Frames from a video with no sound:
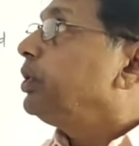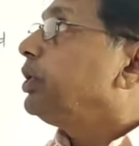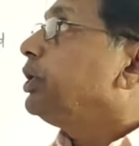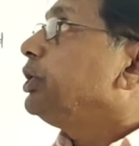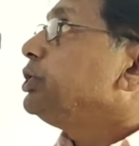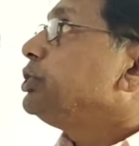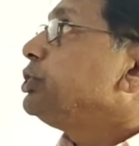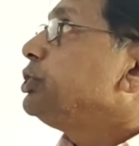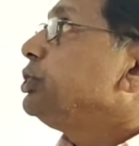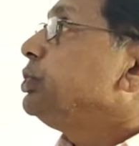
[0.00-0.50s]

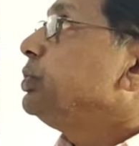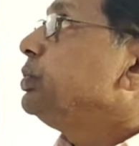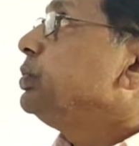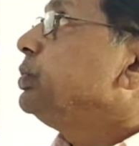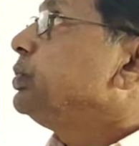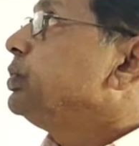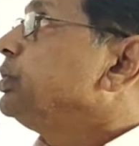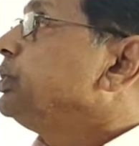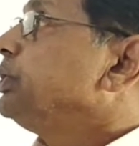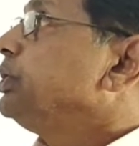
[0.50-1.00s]

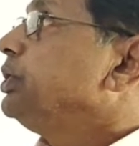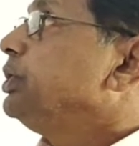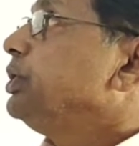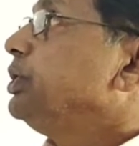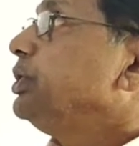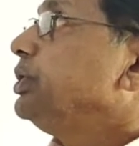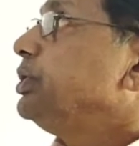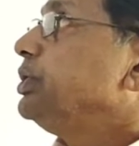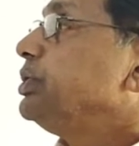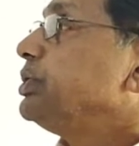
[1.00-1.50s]
tissue
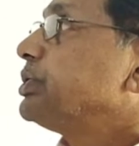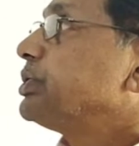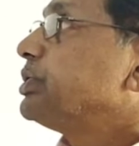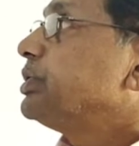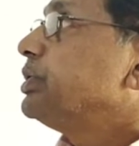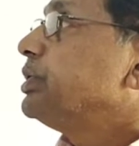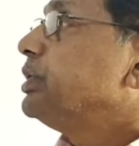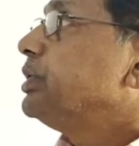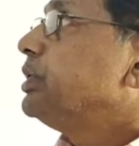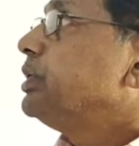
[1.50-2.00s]

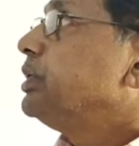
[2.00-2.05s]
is